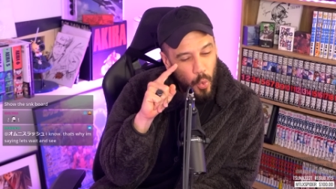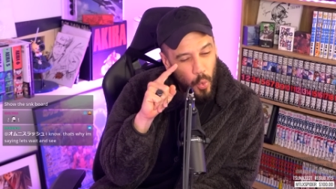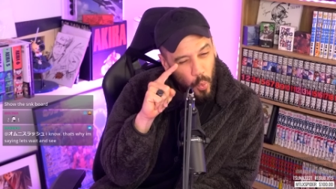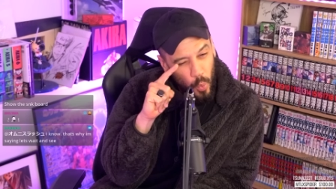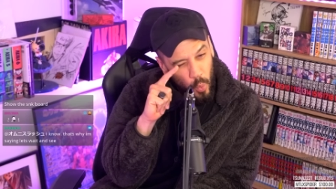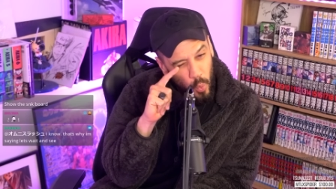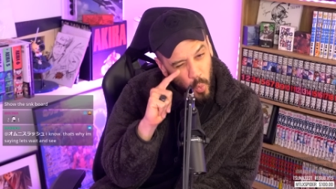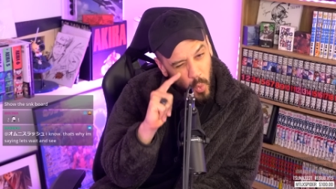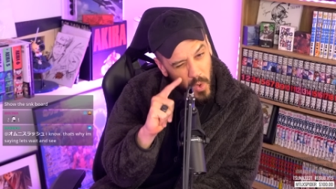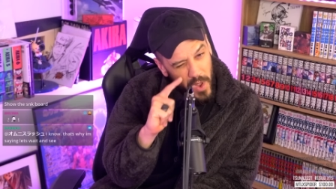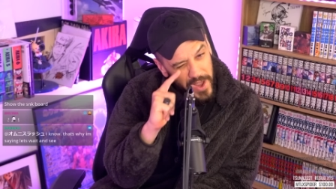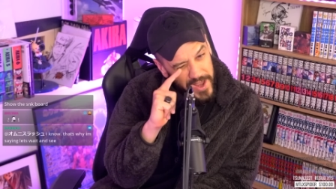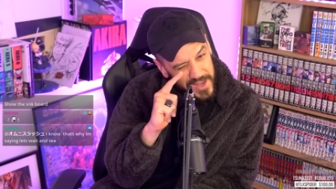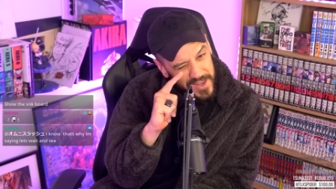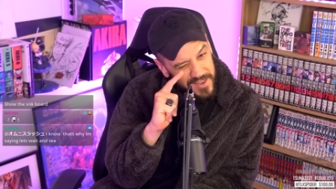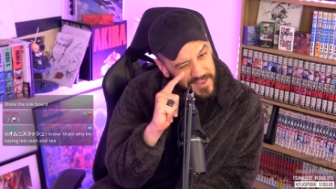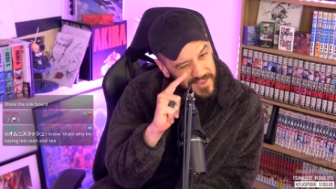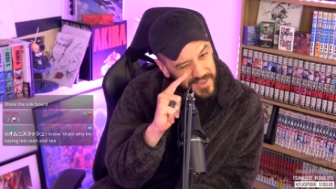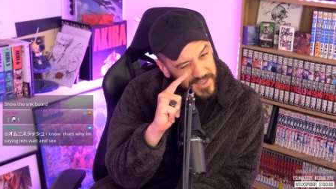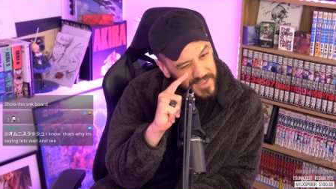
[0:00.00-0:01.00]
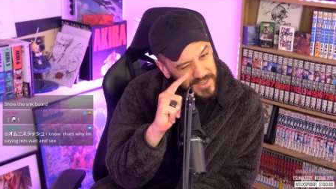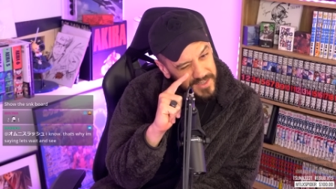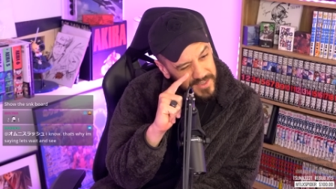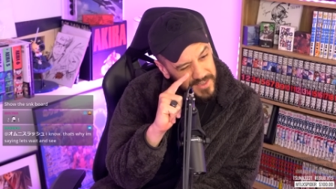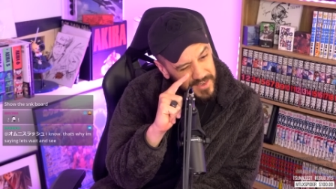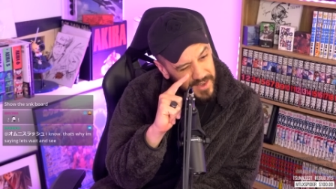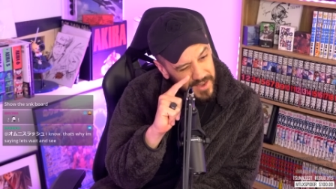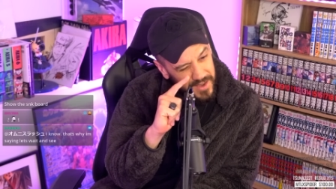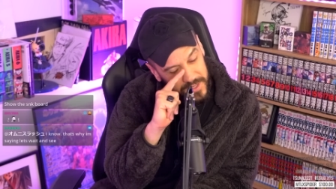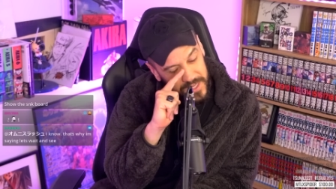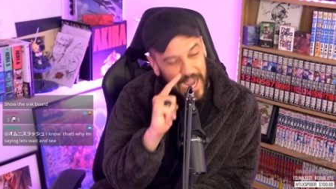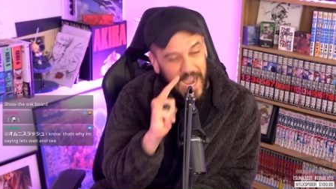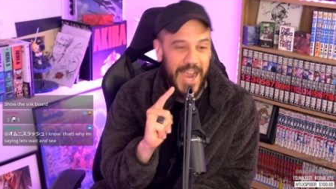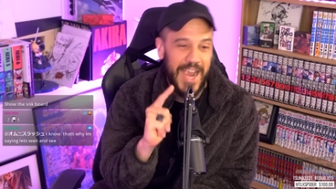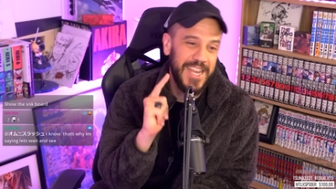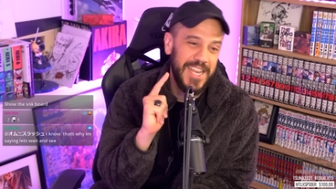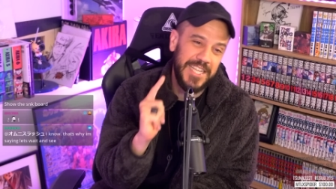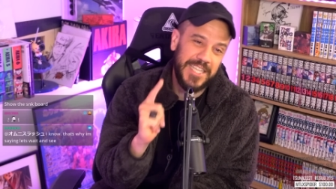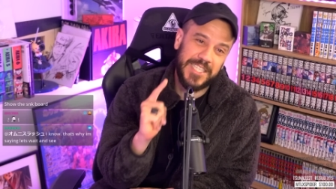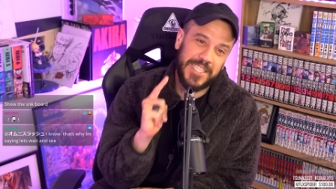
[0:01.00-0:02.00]
one
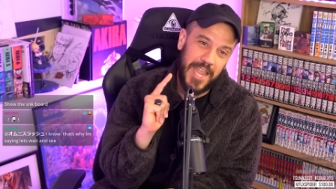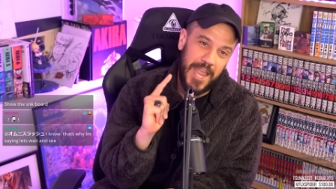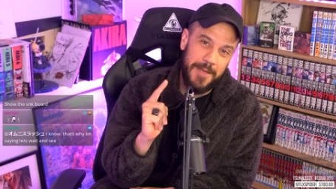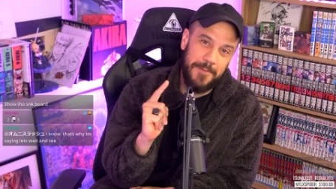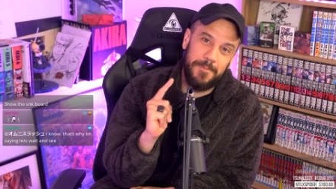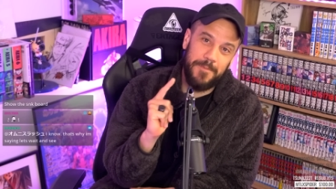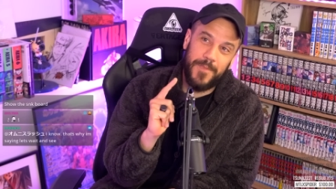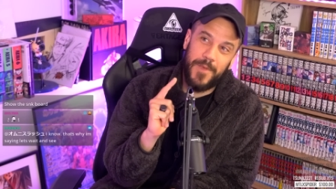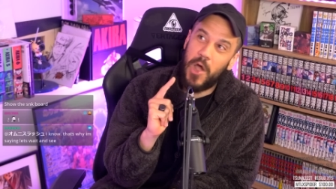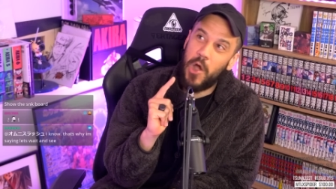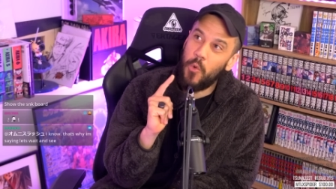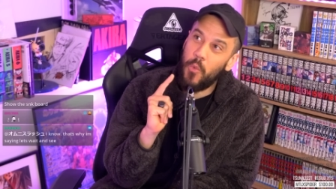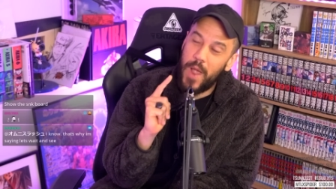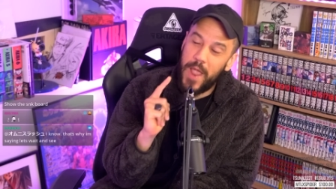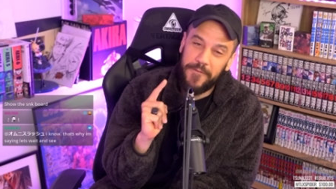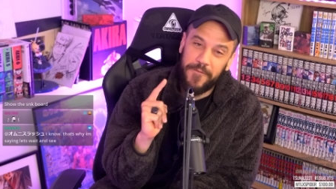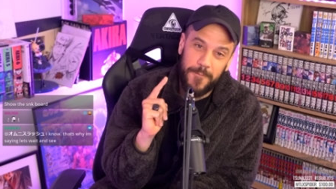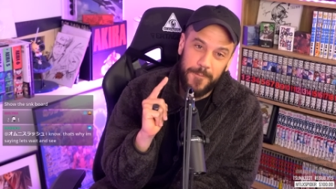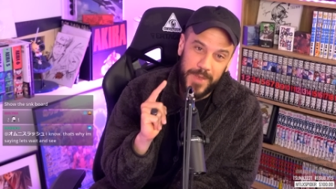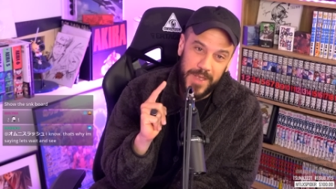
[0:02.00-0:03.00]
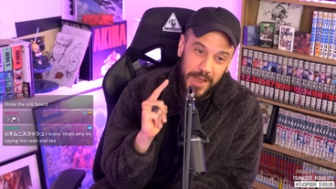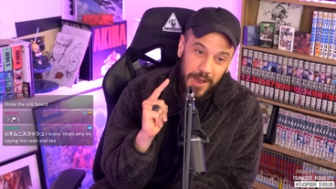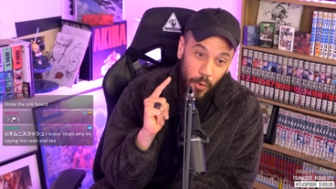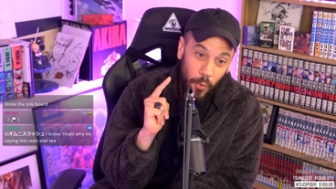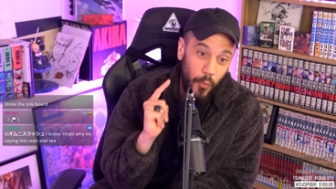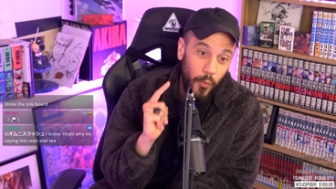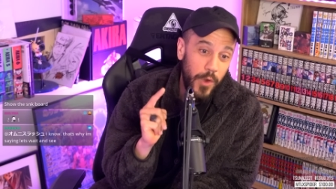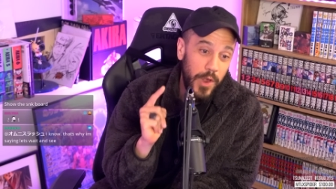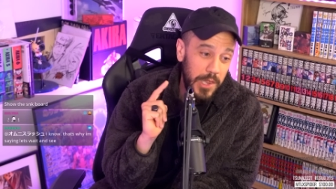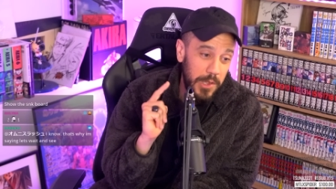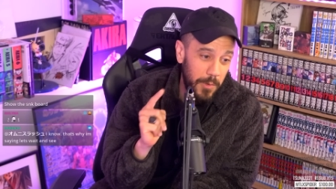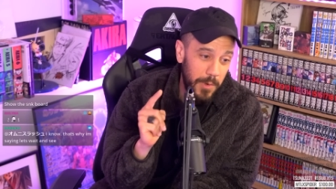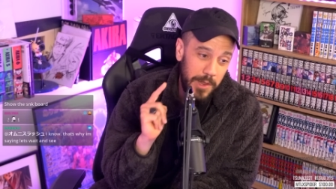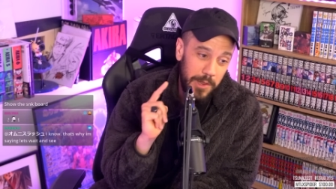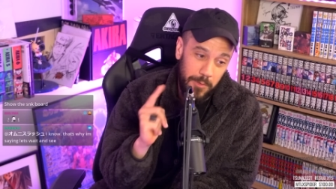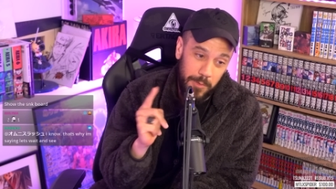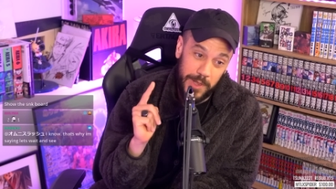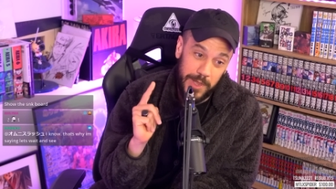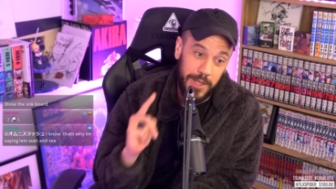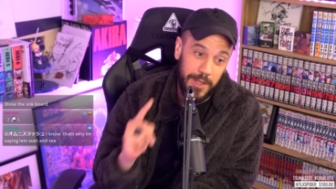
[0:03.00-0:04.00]
tiny step away from being a really,
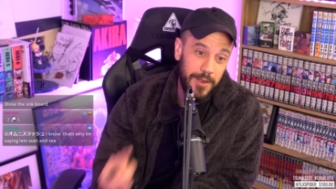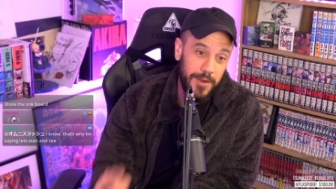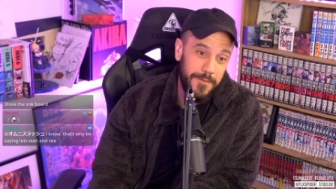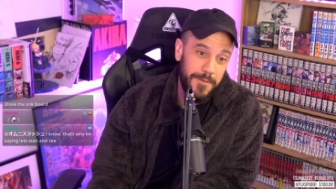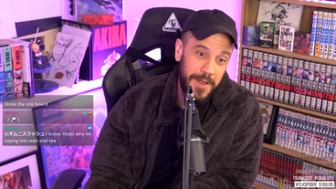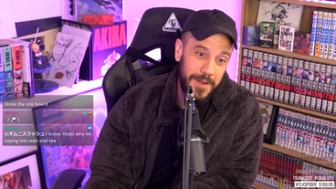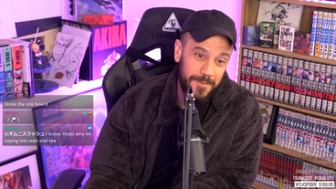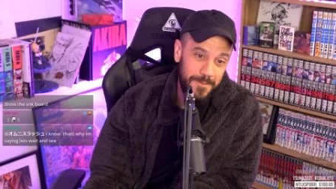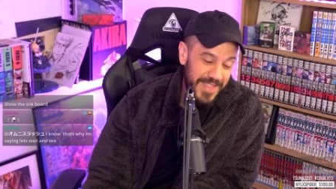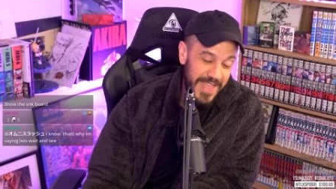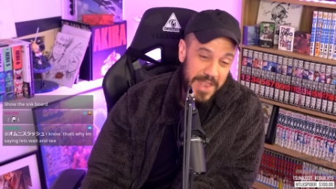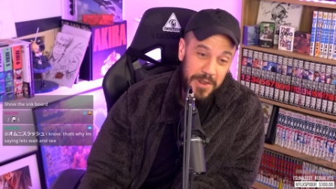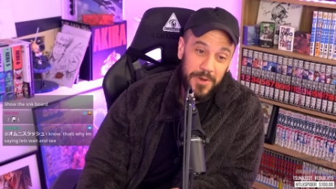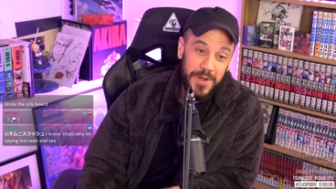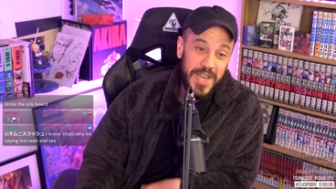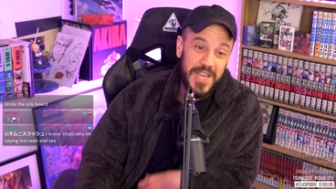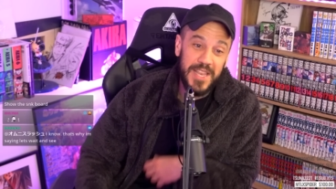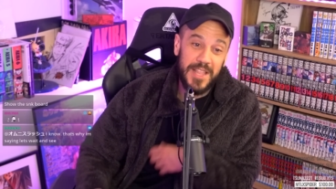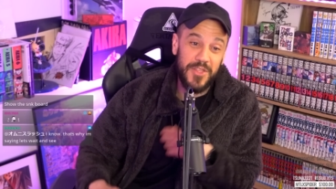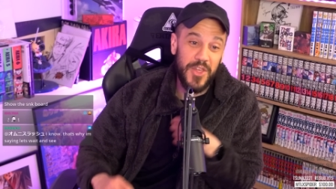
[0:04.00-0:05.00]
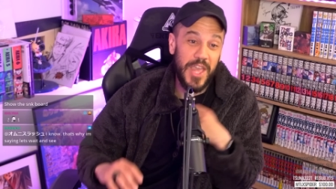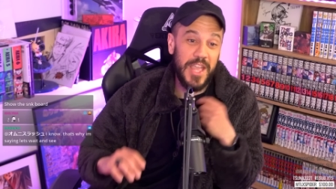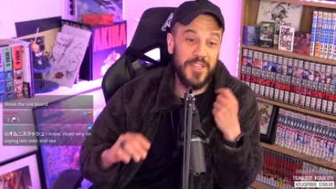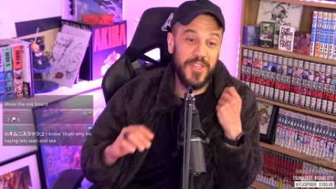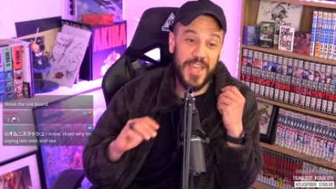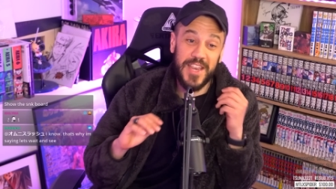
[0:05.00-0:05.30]
really, really good event. They don't need to change